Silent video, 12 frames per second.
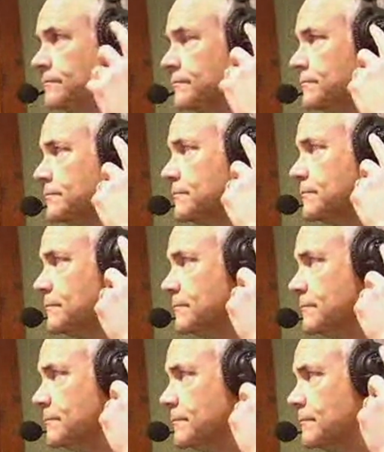
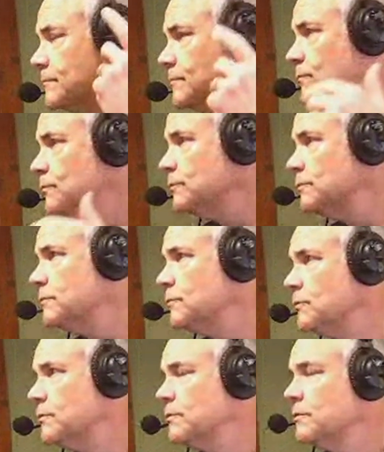(silent)